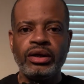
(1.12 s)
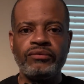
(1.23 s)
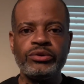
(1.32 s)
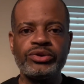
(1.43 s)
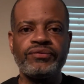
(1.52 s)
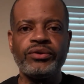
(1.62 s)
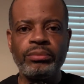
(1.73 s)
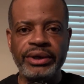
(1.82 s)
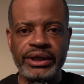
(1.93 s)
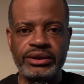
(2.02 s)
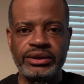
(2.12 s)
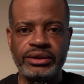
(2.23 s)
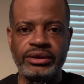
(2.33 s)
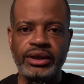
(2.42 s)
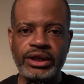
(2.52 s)
Future filmmakers,
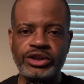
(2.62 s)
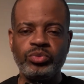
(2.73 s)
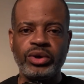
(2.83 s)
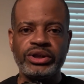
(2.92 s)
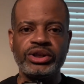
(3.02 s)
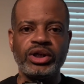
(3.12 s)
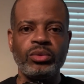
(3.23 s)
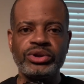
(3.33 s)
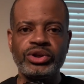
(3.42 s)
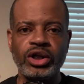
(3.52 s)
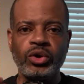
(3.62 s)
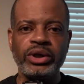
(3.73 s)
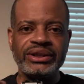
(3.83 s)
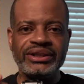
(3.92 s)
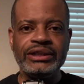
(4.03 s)
I just wanted to go into a
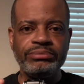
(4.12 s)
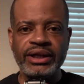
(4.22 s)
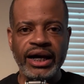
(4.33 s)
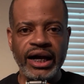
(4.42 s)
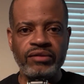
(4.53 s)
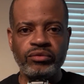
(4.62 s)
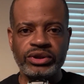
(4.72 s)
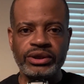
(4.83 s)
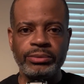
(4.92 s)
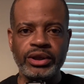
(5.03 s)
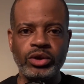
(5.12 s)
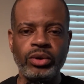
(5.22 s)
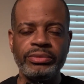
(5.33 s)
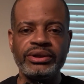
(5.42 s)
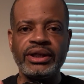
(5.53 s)
quick deep dive on some of the
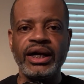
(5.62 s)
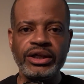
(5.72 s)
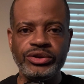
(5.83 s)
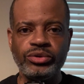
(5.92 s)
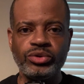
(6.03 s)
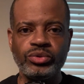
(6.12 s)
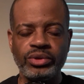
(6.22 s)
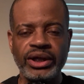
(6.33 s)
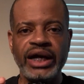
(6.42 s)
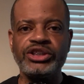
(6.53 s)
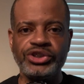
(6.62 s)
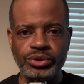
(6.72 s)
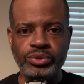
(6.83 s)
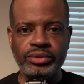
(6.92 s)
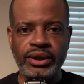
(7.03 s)
equipment that I use when I
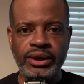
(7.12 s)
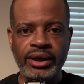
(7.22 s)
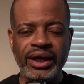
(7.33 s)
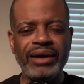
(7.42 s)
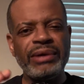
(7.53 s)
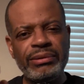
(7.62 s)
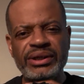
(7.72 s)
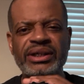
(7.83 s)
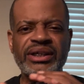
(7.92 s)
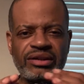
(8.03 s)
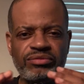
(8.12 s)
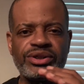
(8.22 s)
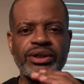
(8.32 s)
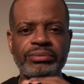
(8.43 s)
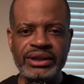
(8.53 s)
shoot, and maybe it can give you
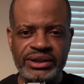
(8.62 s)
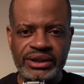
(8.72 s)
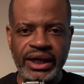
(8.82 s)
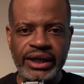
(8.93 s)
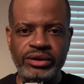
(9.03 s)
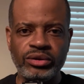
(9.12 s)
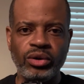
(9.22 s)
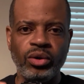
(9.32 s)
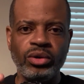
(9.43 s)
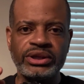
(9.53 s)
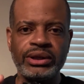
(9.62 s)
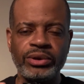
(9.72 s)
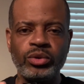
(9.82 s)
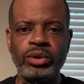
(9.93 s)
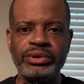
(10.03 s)
some insight on some
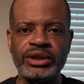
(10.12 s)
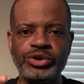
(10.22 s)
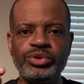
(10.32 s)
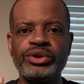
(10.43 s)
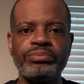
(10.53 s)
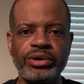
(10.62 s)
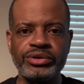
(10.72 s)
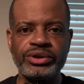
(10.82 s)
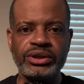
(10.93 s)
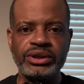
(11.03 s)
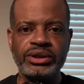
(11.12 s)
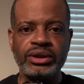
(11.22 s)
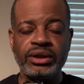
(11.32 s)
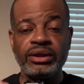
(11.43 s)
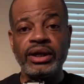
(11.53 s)
equipment that you can purchase
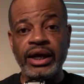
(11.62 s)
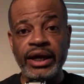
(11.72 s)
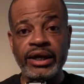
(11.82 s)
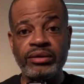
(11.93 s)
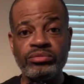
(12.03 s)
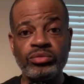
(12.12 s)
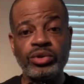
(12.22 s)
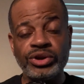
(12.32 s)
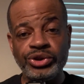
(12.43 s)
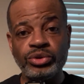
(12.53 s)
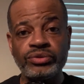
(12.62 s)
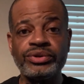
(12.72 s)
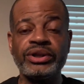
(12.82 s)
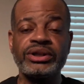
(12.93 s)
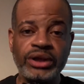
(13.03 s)
and want to use for
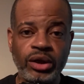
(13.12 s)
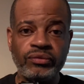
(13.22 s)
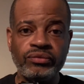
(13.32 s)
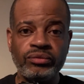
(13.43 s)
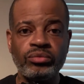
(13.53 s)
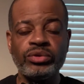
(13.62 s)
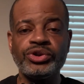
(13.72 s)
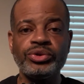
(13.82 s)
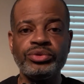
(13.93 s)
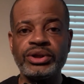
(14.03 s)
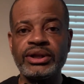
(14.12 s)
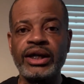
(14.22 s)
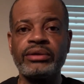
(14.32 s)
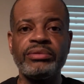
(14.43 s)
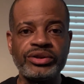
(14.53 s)
yourself when shooting your
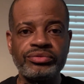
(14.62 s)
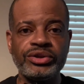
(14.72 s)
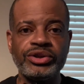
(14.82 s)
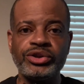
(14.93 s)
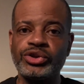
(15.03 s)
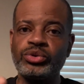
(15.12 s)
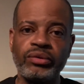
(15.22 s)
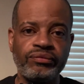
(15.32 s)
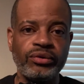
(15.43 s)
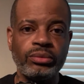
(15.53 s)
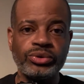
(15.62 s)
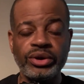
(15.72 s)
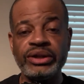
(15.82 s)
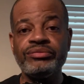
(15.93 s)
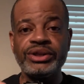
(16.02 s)
documentaries, your short films, or
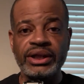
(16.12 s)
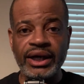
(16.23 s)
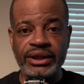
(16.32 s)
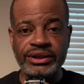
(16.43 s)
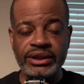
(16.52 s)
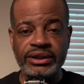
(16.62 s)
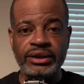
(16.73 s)
even your content.